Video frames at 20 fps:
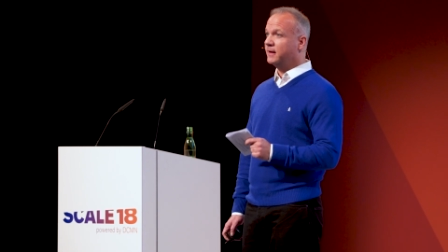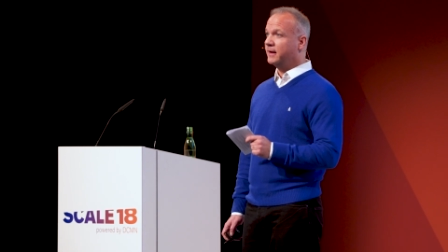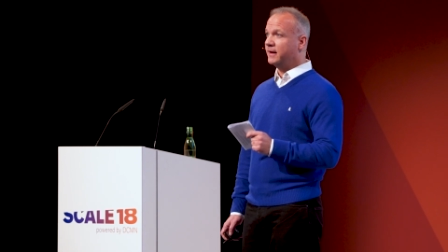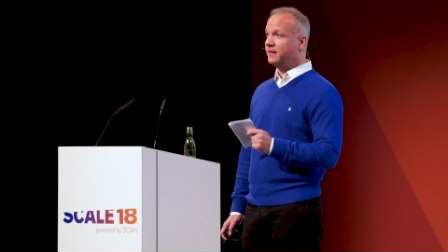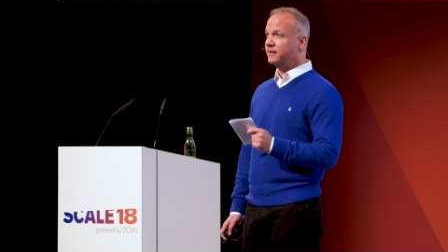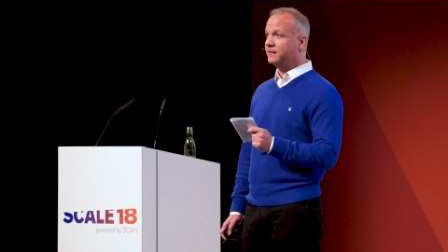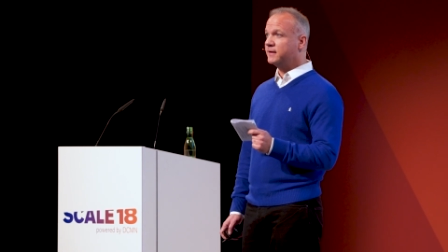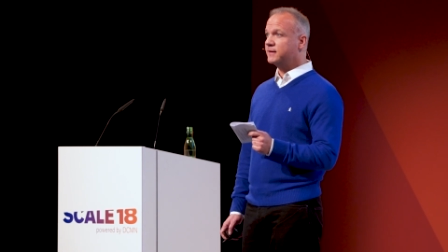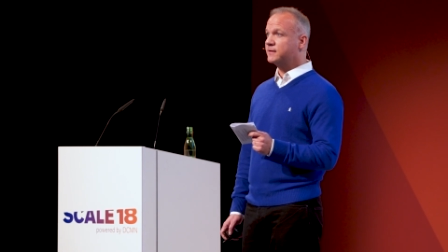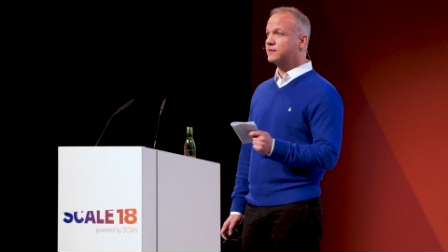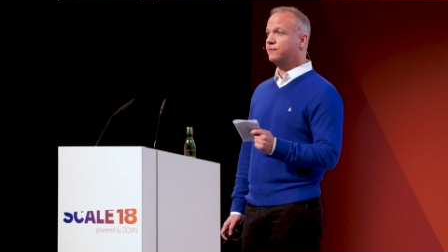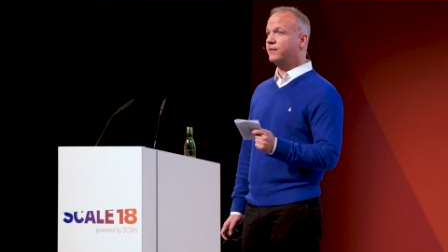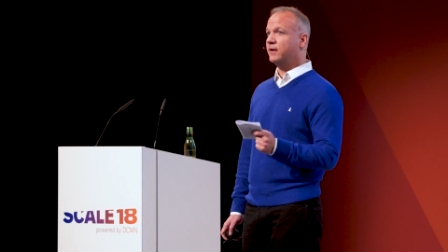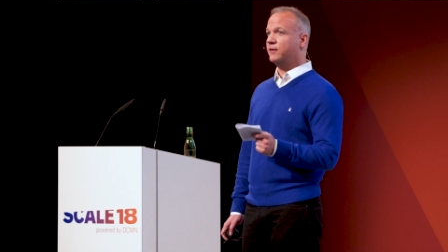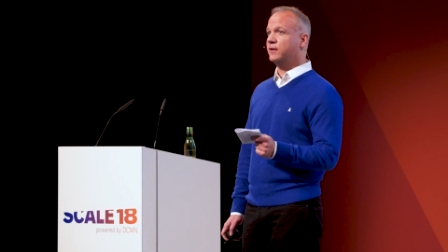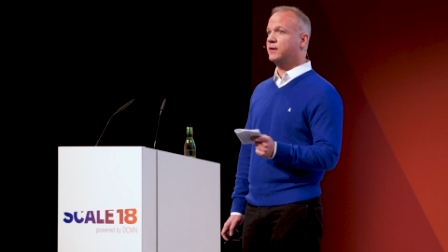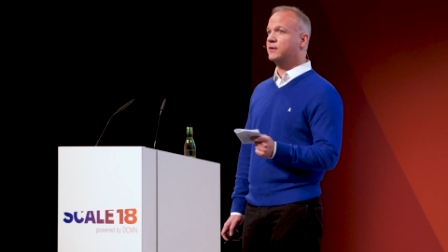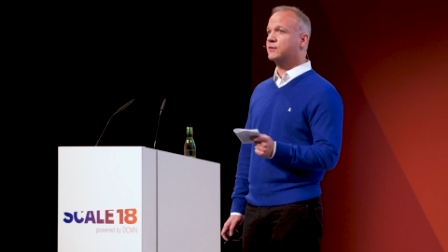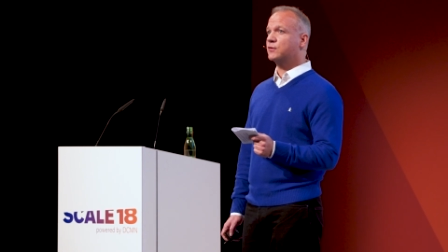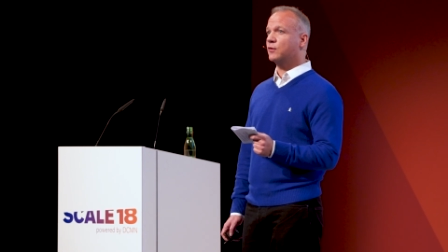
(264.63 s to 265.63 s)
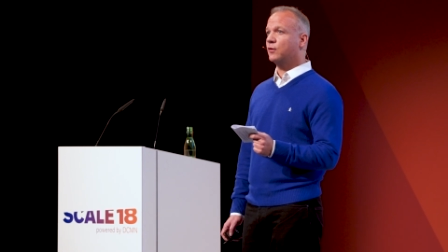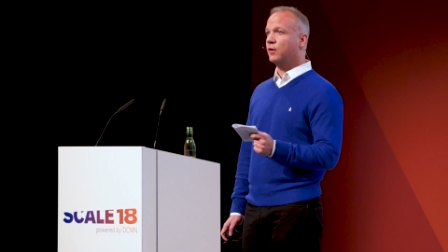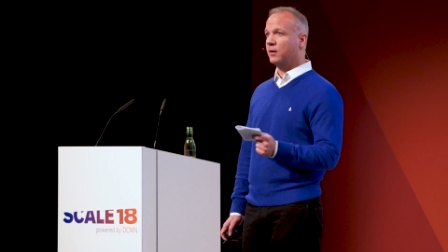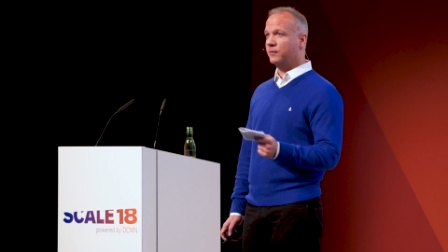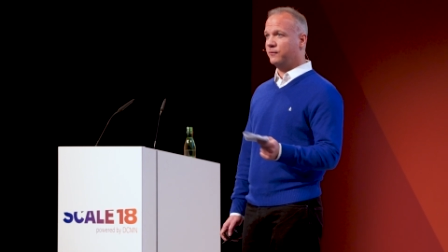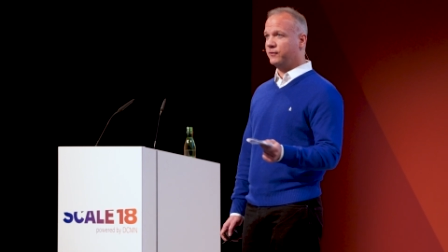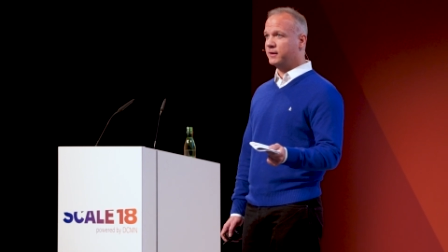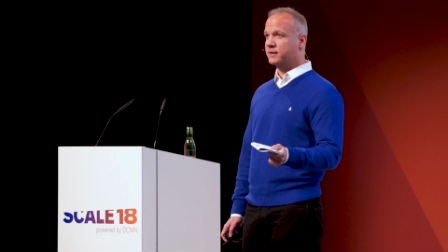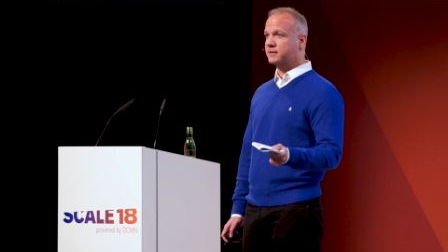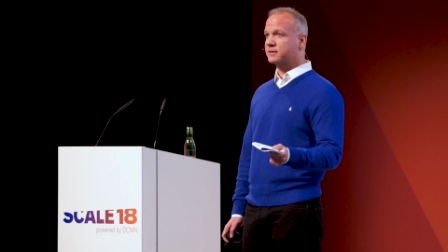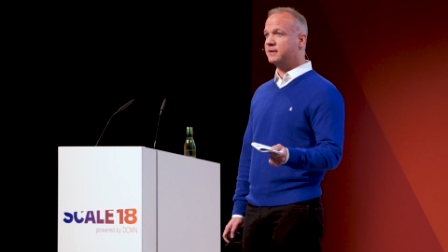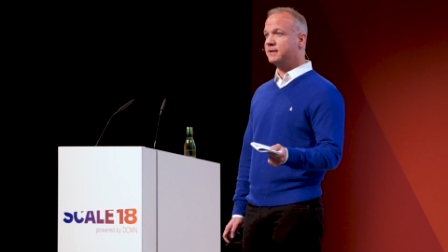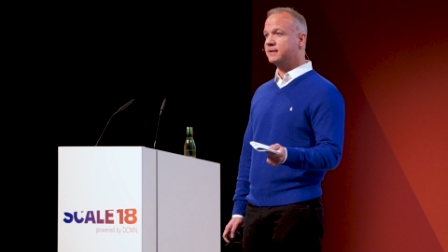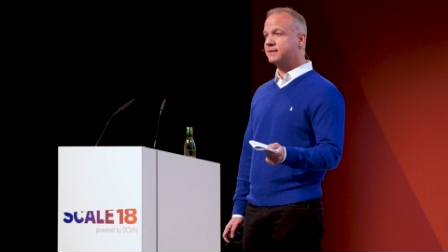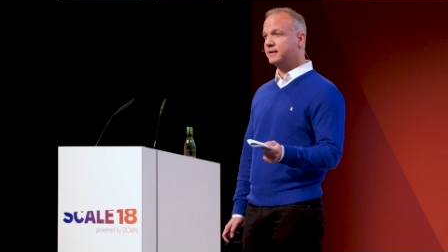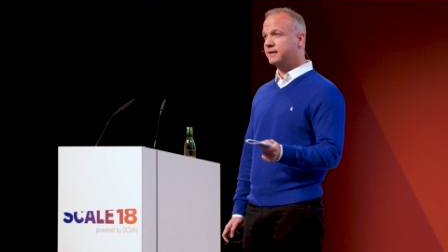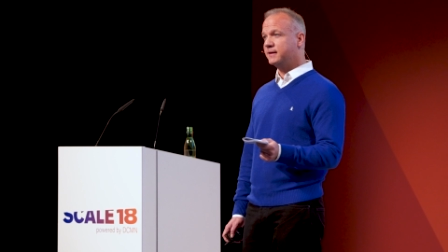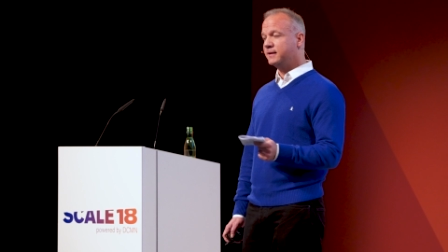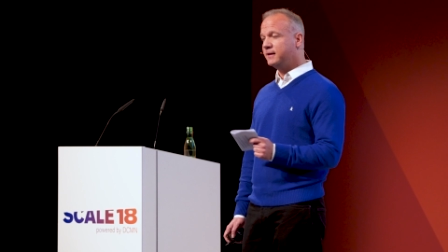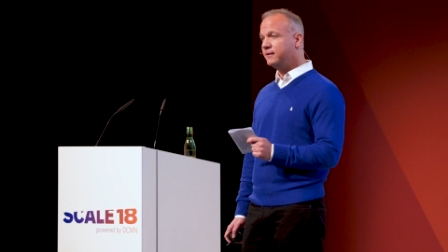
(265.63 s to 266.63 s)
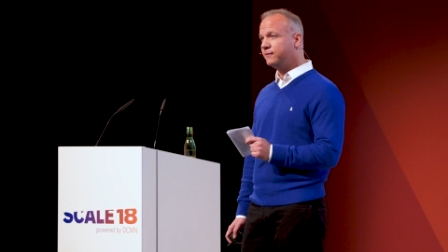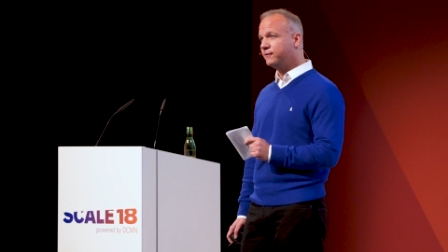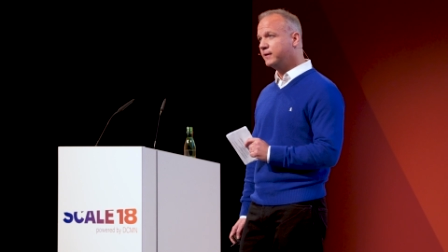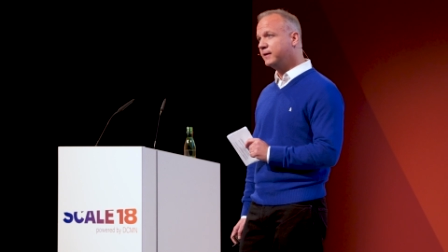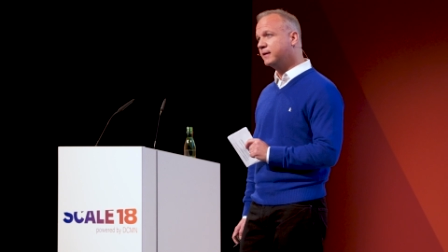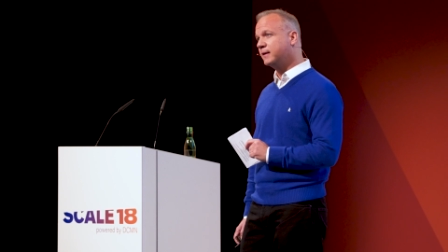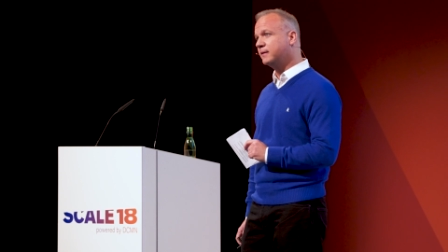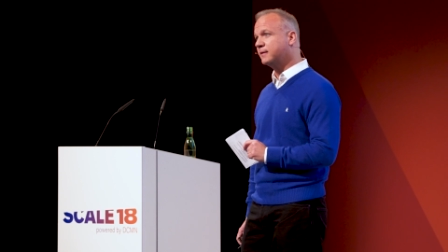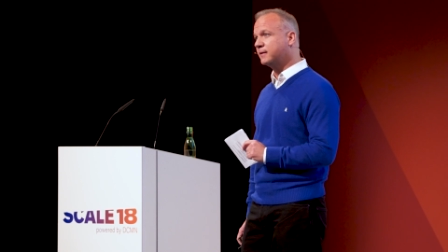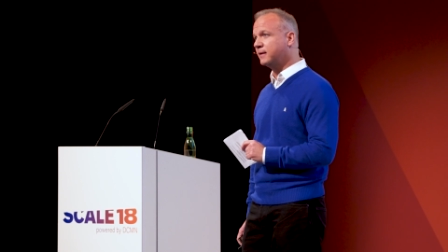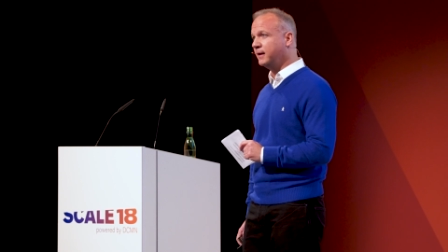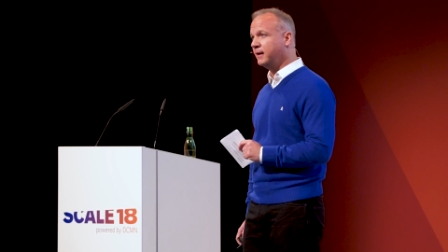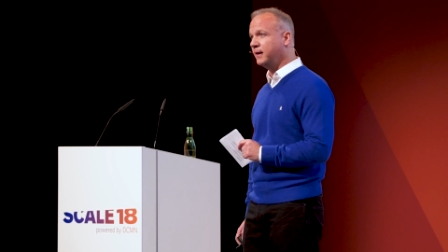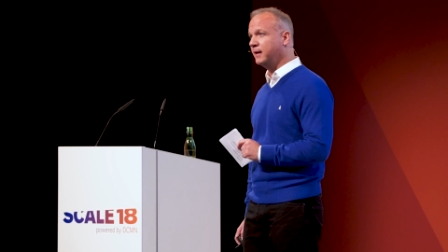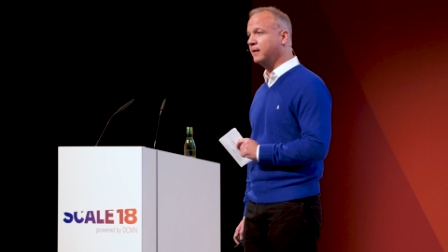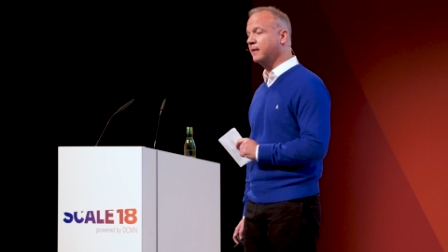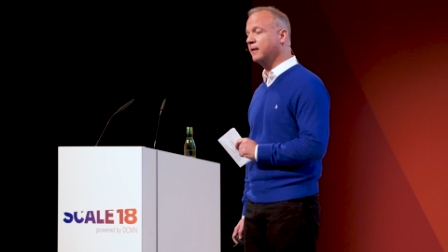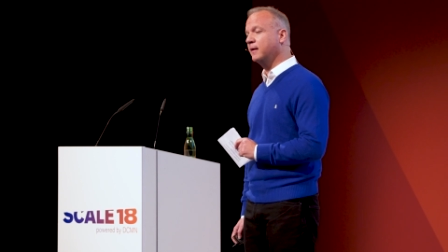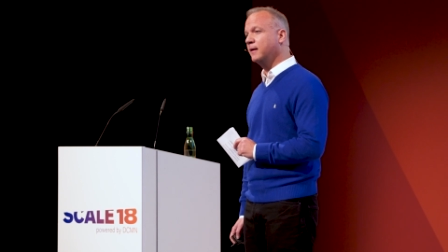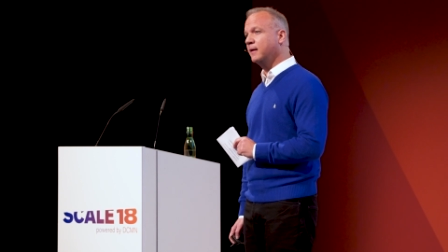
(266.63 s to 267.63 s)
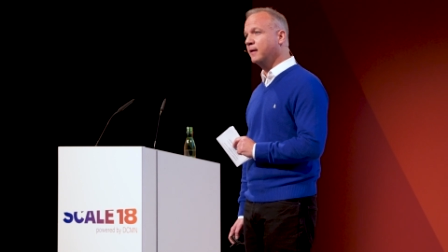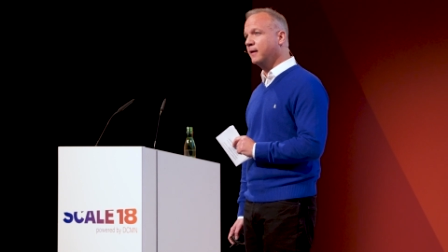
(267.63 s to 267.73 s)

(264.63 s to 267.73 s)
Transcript: and this varies obviously significantly